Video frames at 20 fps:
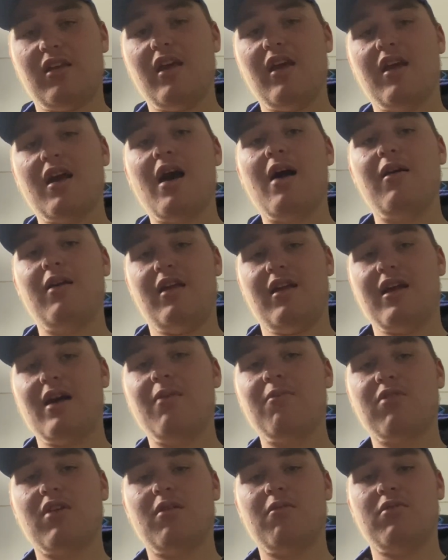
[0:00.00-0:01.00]

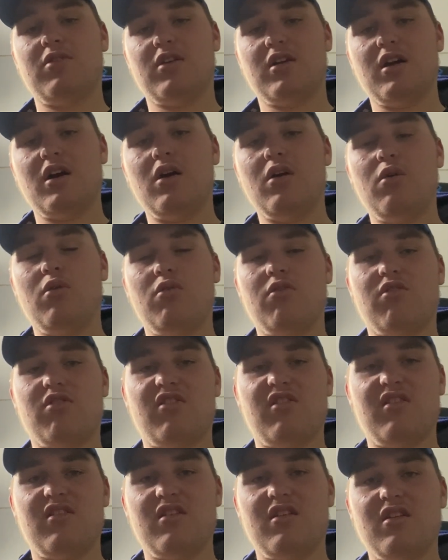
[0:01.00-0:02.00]
comes up with the
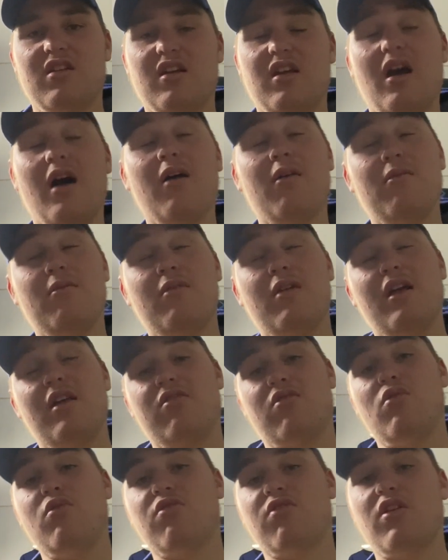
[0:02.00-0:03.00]
goals. He's
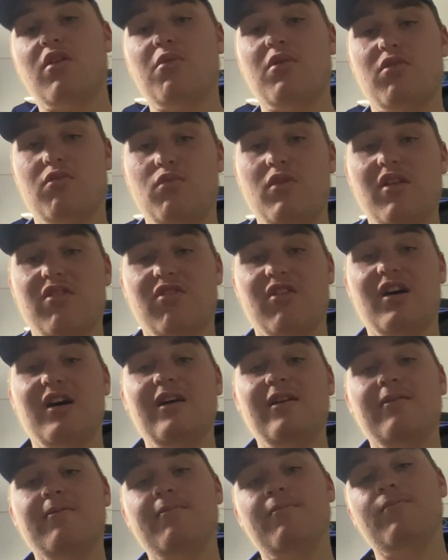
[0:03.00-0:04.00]
also with
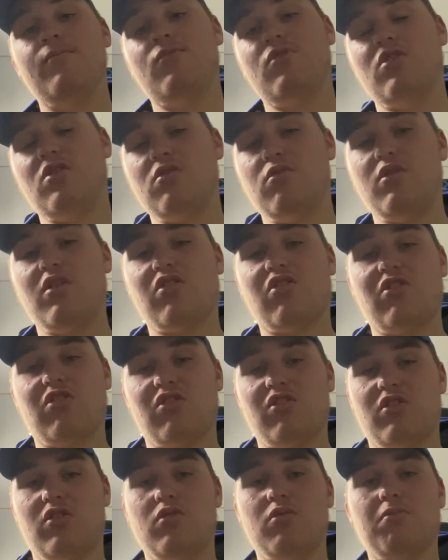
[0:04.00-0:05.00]
Wissa. Wissa's
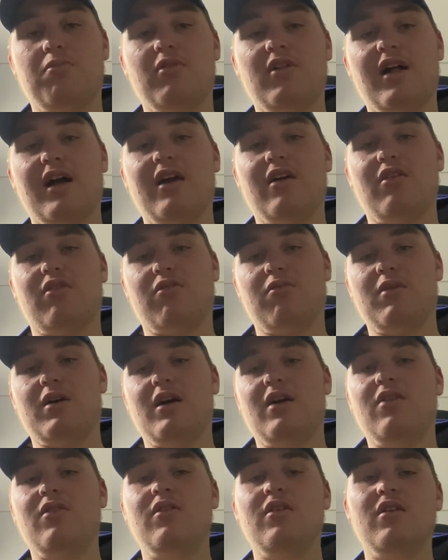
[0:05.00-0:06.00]
a good player as
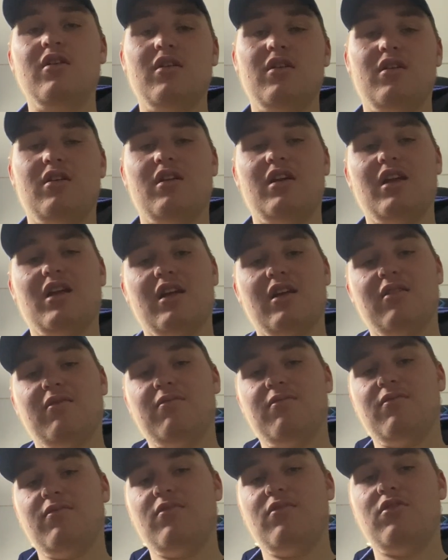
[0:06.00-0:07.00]
well. He
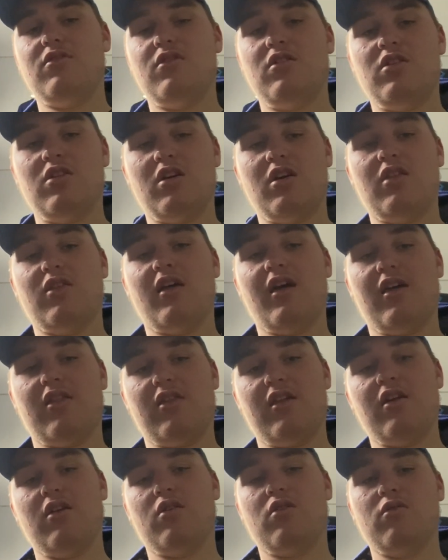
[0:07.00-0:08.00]
can, that
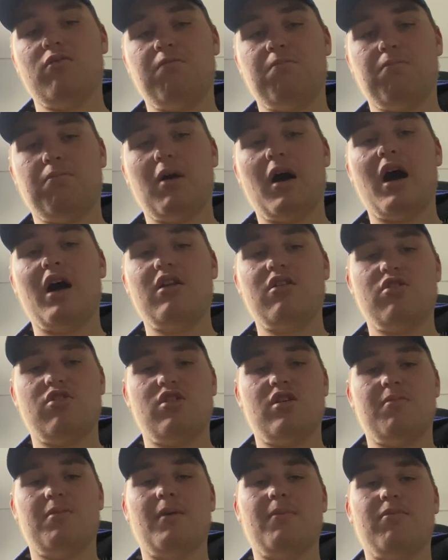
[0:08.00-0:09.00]
they're a good
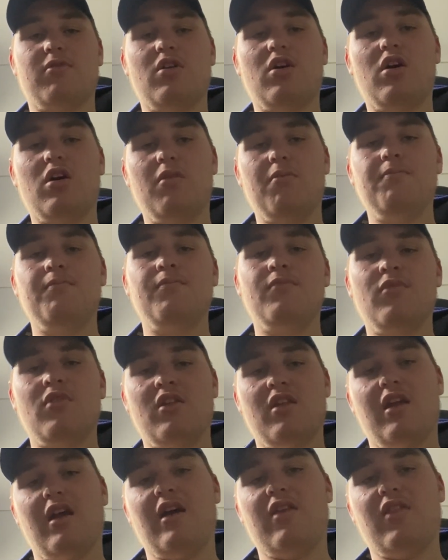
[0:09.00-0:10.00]
partnership up top,
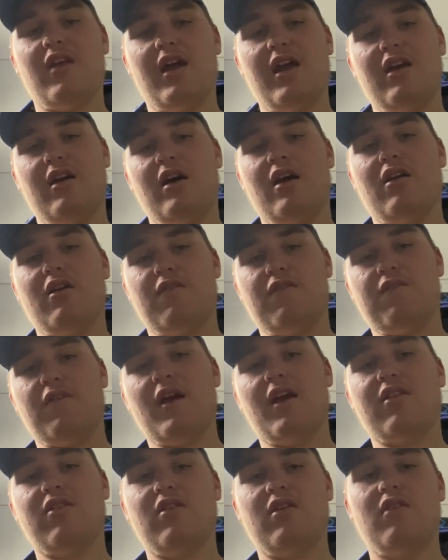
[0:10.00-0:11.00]
and they are
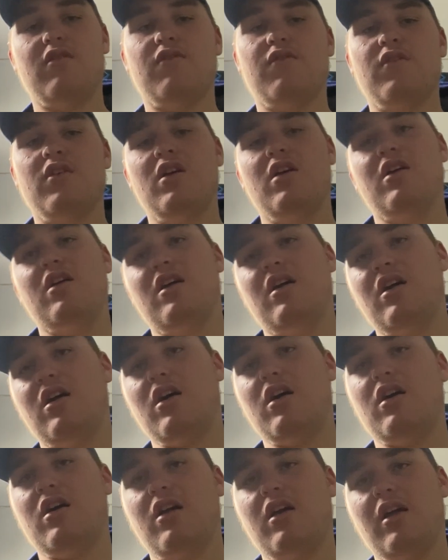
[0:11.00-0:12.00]
effective.
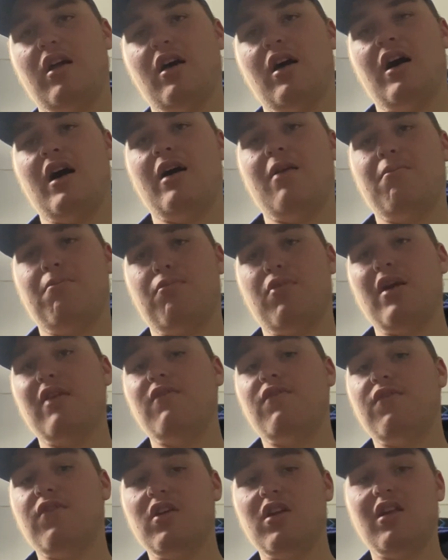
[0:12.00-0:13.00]

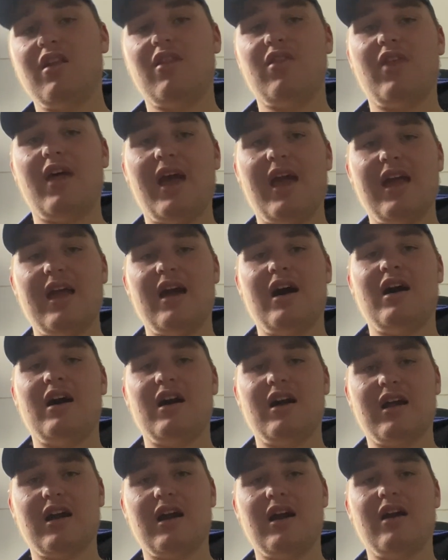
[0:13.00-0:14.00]
Brentford, they
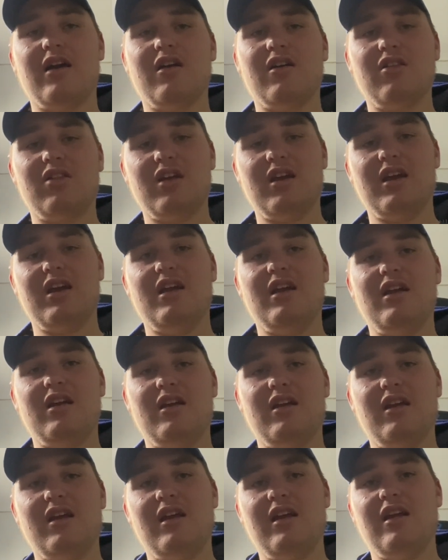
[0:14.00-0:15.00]
are
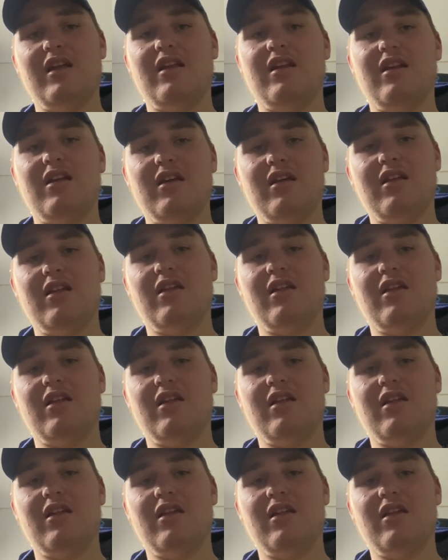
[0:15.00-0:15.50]
currently in